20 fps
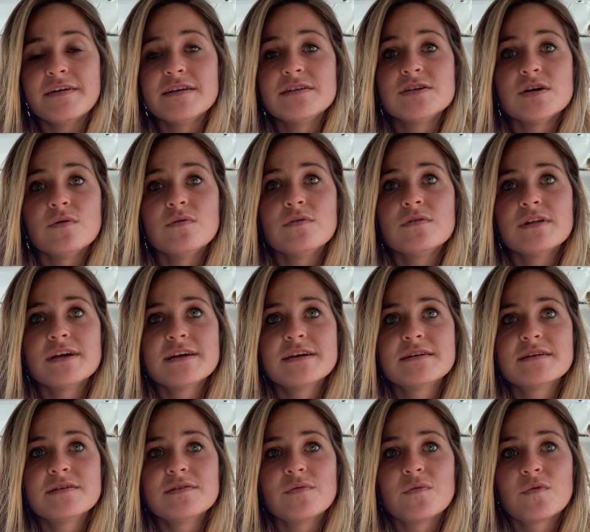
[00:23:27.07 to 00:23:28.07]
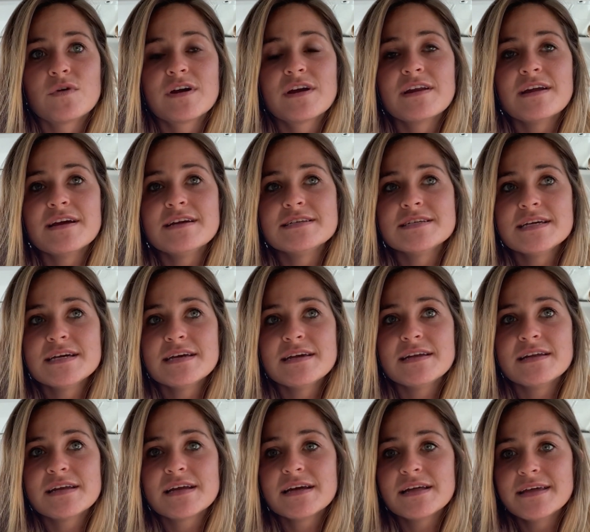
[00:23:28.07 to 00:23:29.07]
don't like organize it
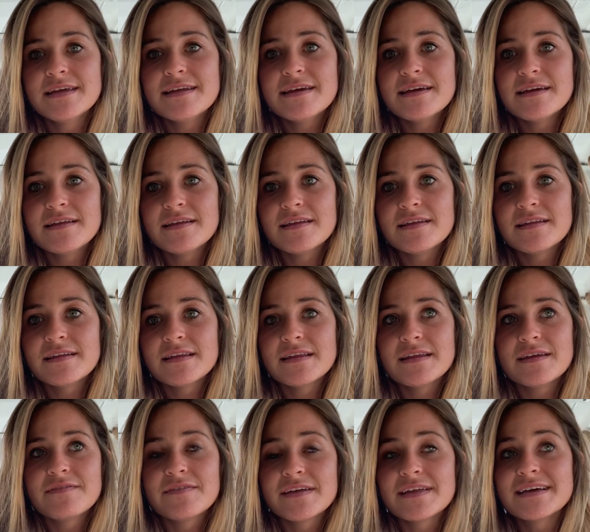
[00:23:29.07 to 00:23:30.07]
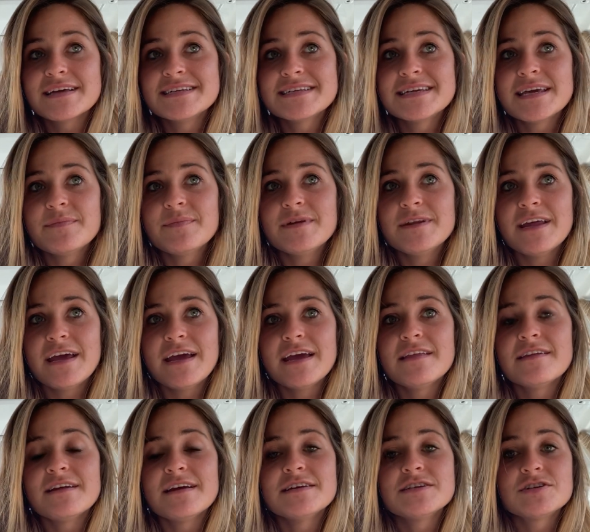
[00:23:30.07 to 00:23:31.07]
and clean it, if I like skip a day,
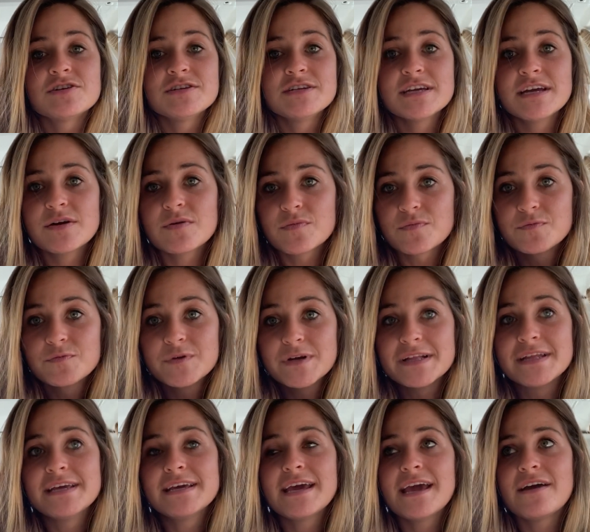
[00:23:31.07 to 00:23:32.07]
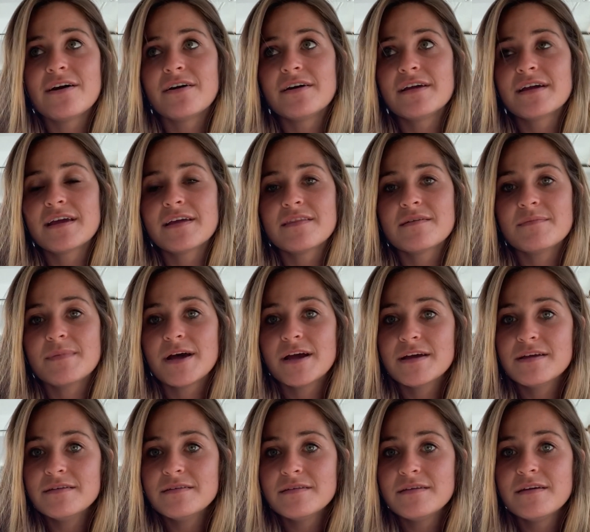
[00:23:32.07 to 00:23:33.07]
then I start to get really chaotic in the
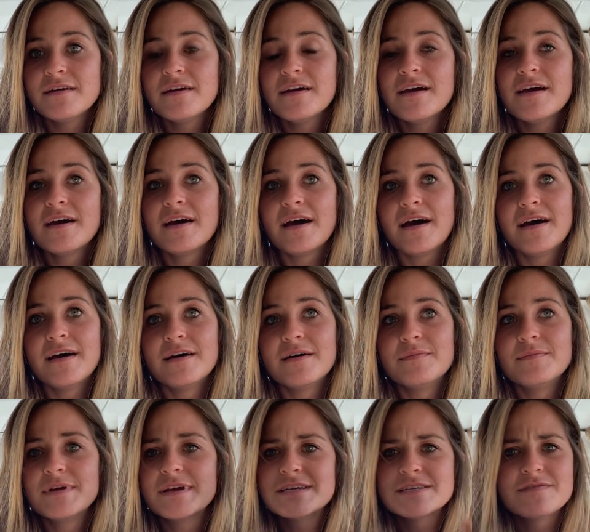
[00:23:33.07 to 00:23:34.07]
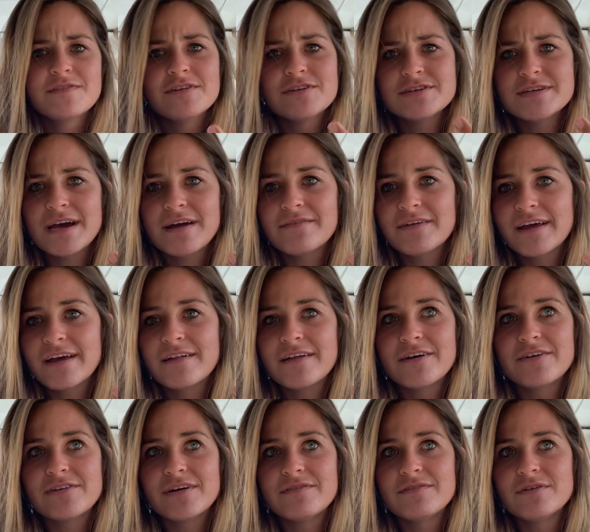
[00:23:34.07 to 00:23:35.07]
mind. Because if you just have like
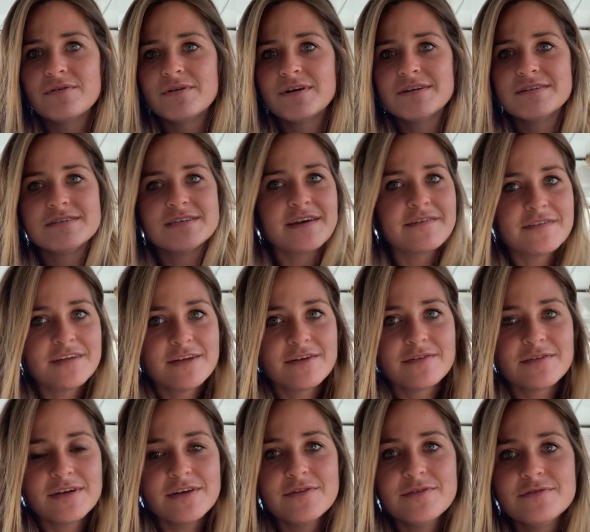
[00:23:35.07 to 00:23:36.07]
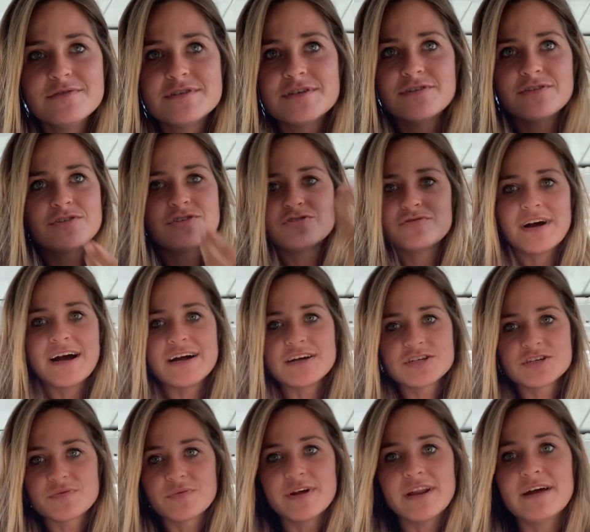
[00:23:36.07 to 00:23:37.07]
clutter everywhere and stuff that you don't use, or
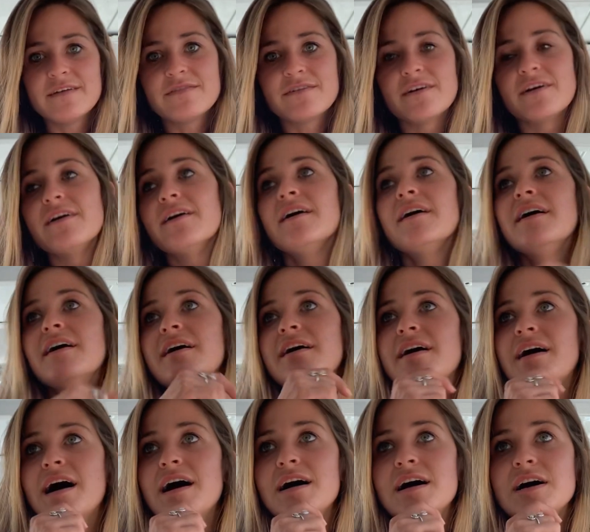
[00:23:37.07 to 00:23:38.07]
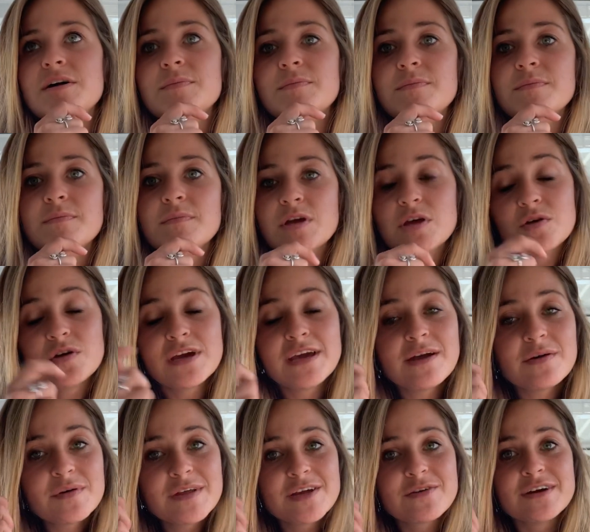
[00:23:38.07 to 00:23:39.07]
trash or whatever, you can
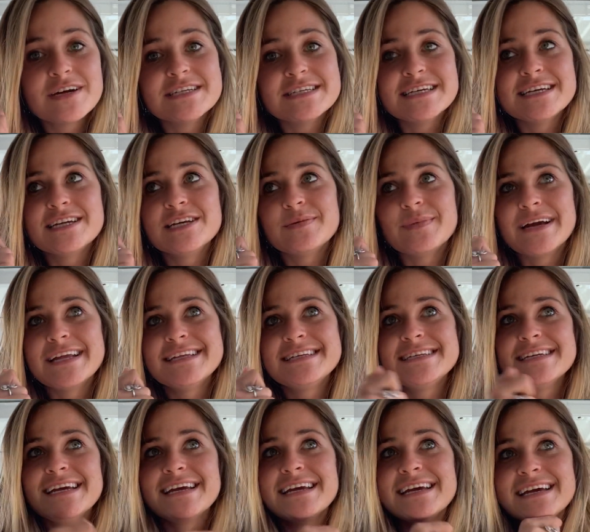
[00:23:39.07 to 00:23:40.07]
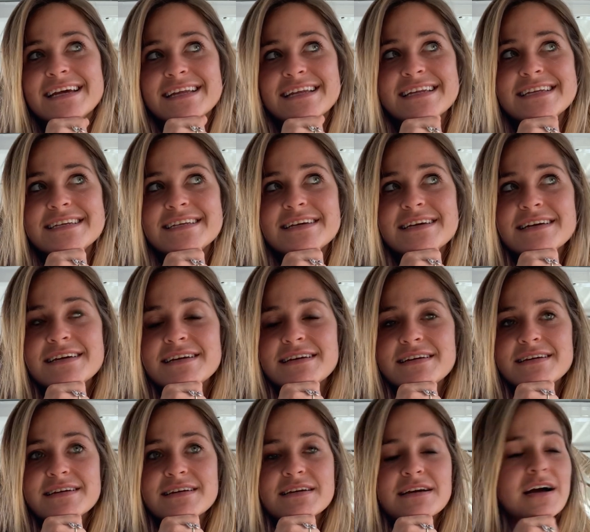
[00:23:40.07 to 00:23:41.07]
get really crazy in your mind, and
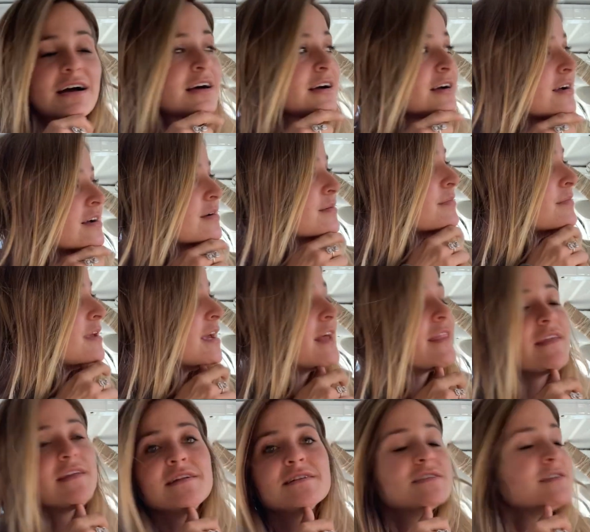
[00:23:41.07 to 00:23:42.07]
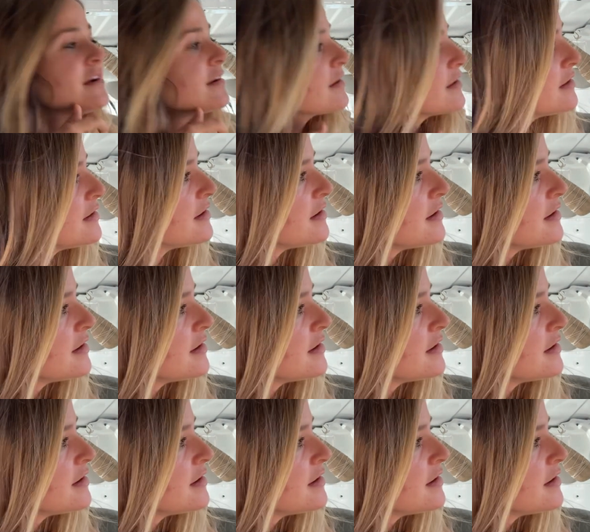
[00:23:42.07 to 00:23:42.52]
yeah, then it's not good.